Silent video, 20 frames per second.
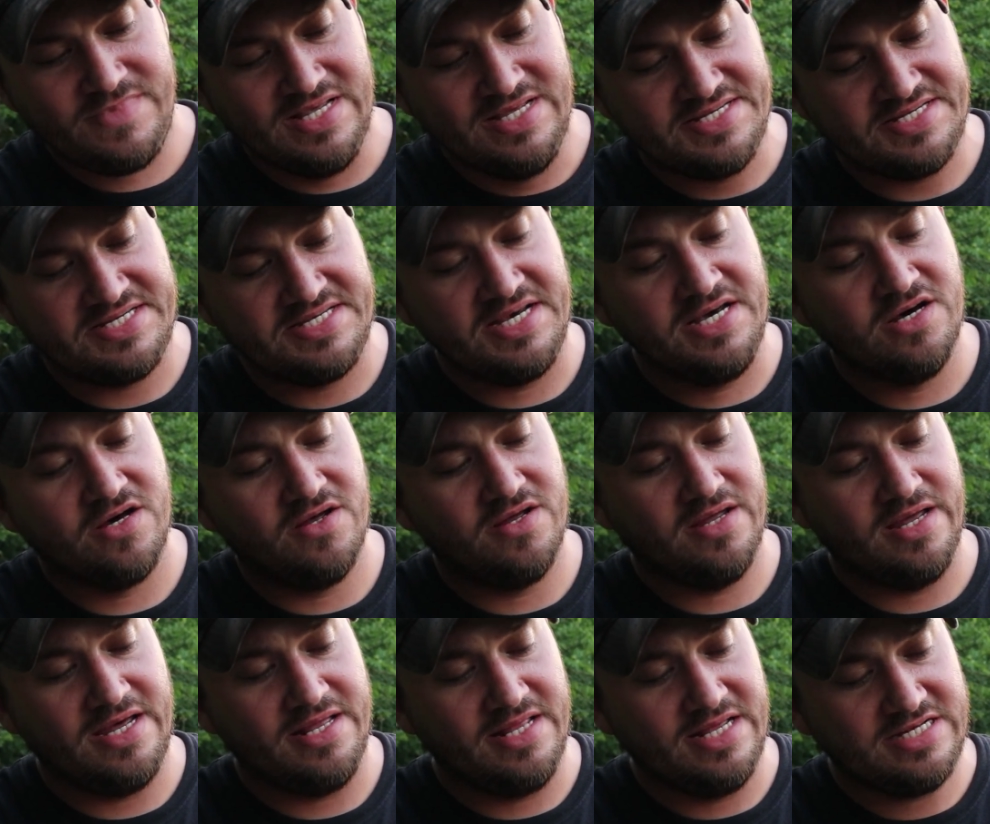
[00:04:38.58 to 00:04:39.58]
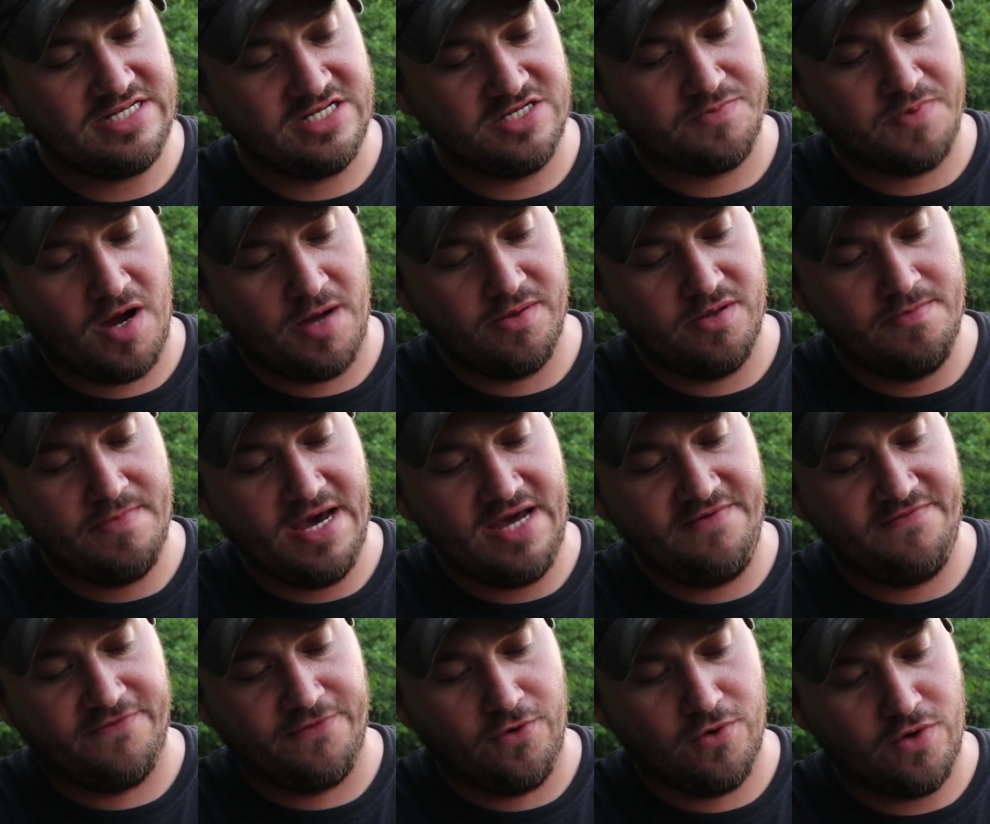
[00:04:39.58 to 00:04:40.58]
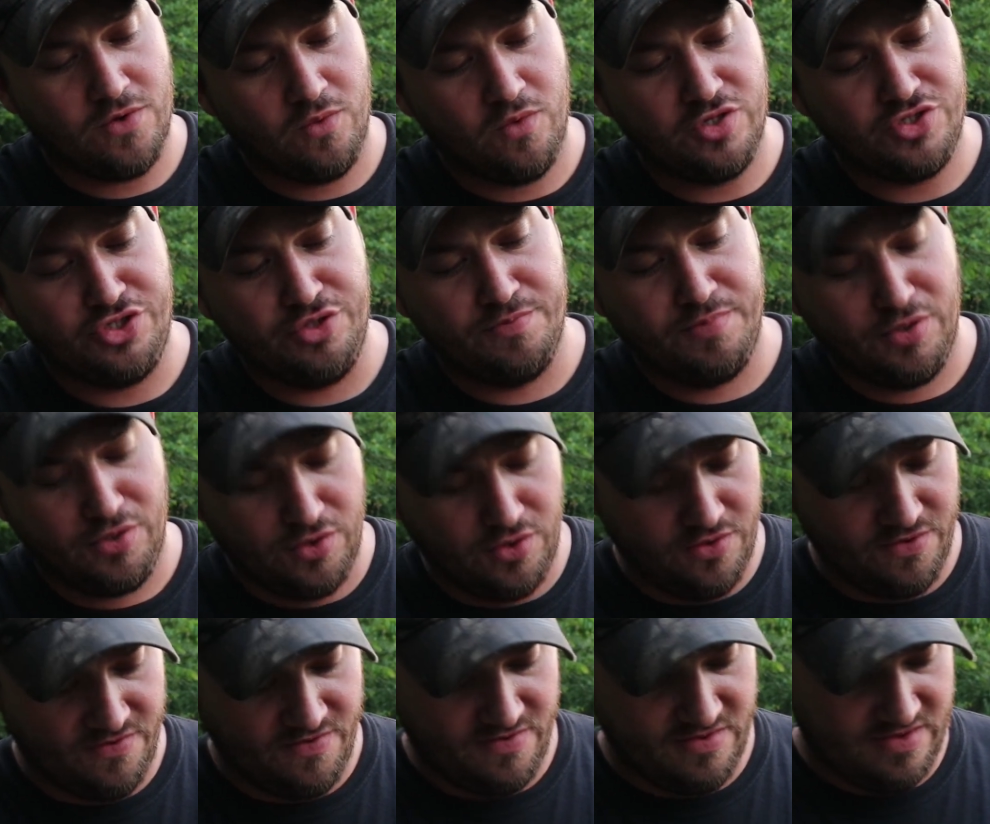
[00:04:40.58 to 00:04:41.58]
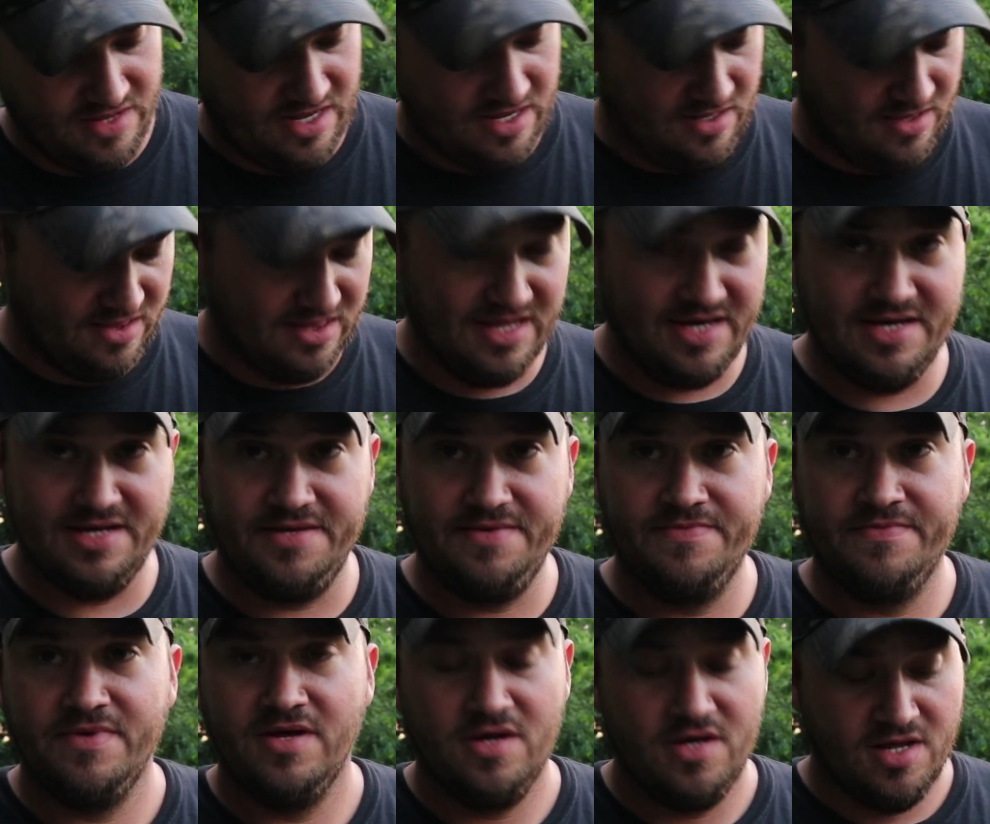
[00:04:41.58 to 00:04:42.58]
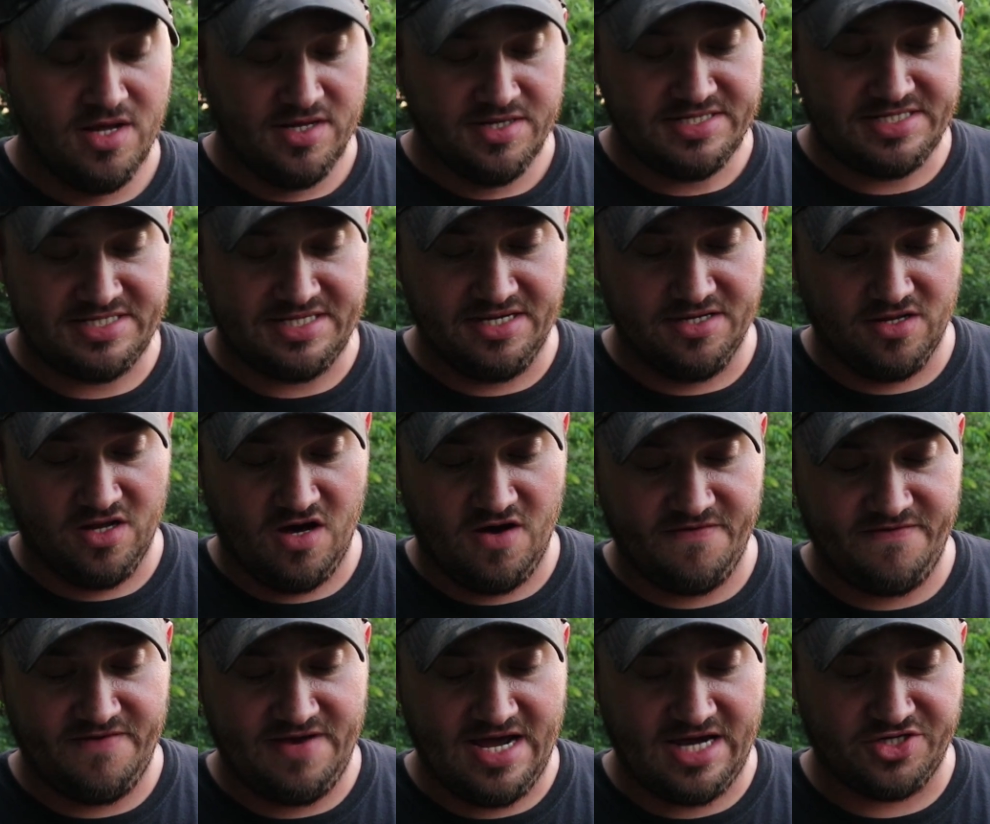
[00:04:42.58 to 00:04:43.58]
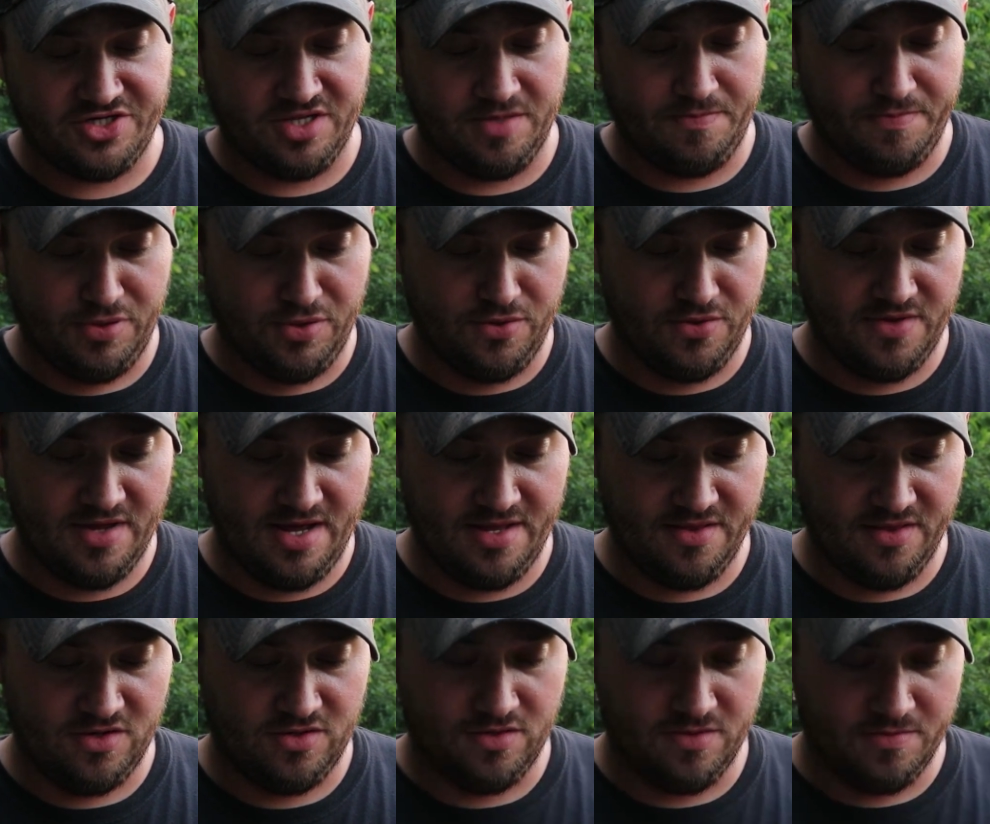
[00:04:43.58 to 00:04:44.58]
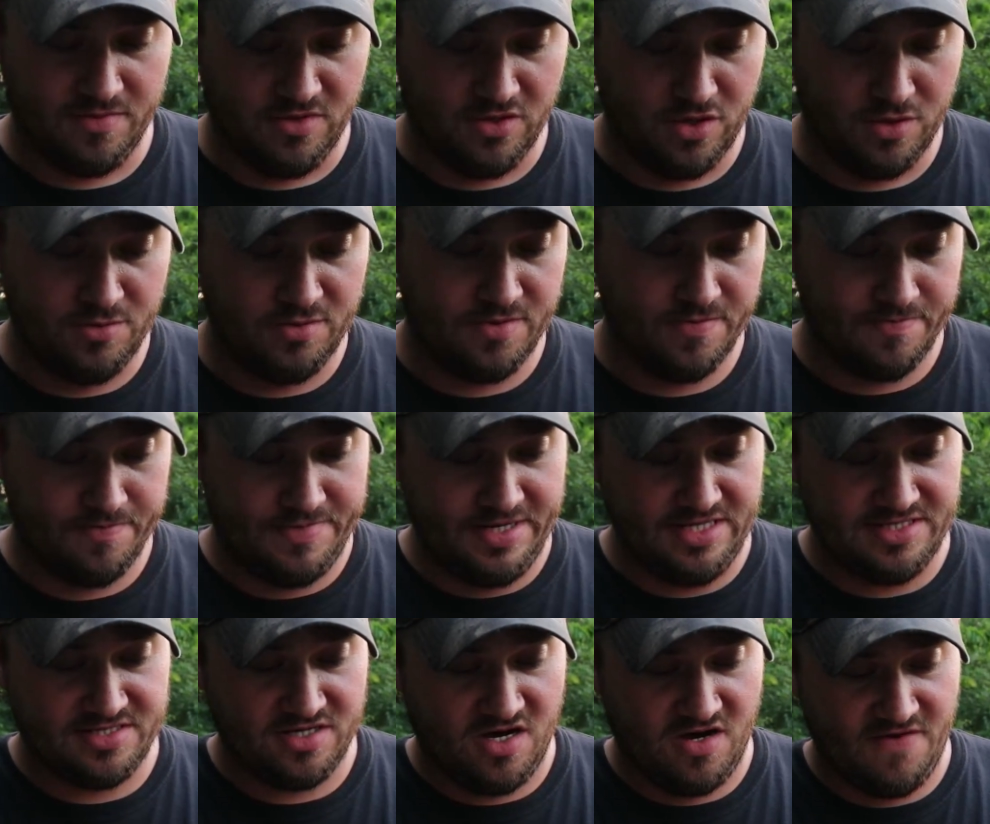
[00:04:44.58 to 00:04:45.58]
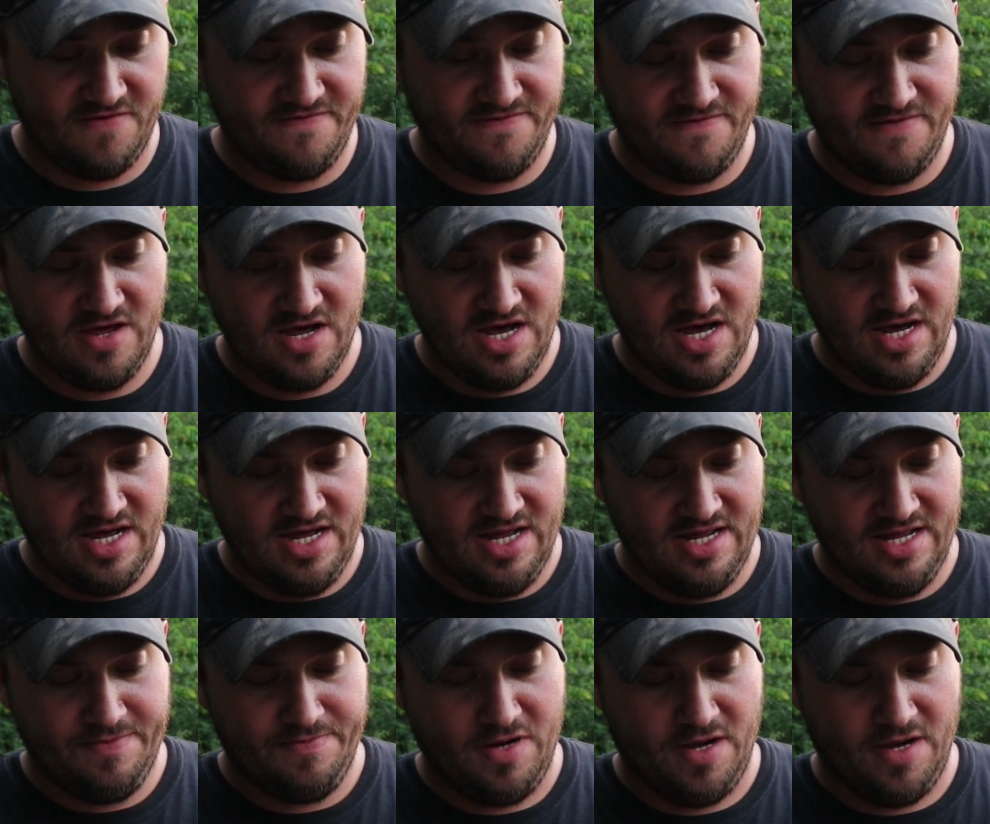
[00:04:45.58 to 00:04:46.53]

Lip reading: seal, and this is probably made for once you pull the lid seal off and actually pull that little aluminum piece off.